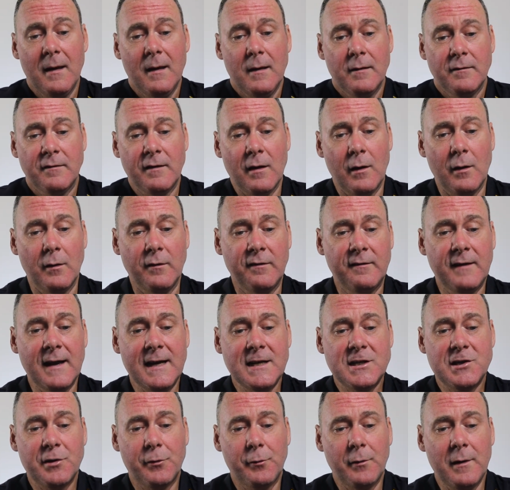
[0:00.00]
So
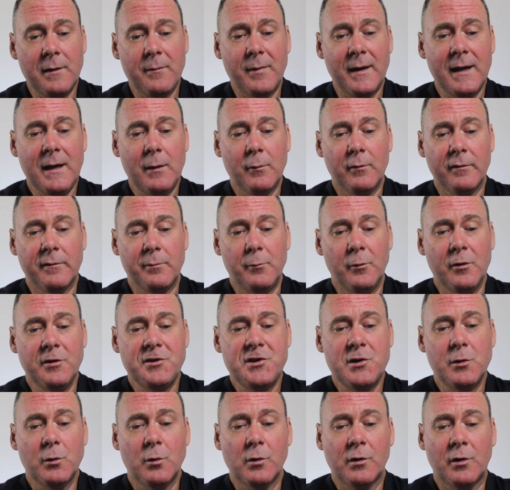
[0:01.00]
stage 3B was
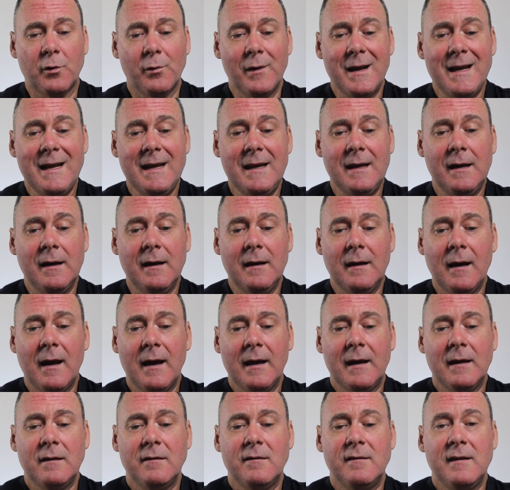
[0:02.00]
Maroochydore Green
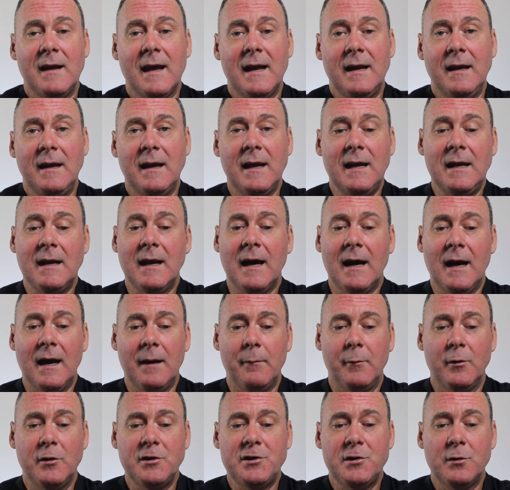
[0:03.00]
against Yandina.
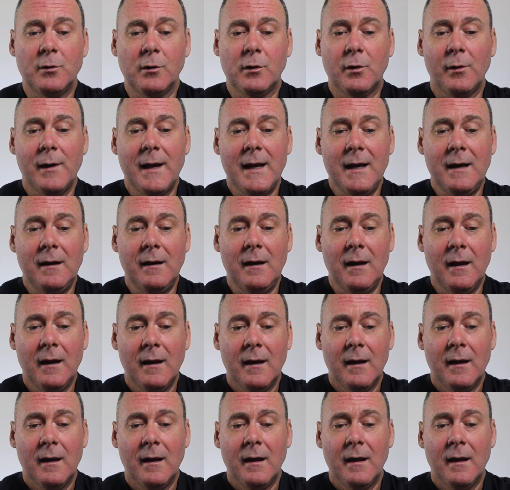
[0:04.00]
Maroochydore Green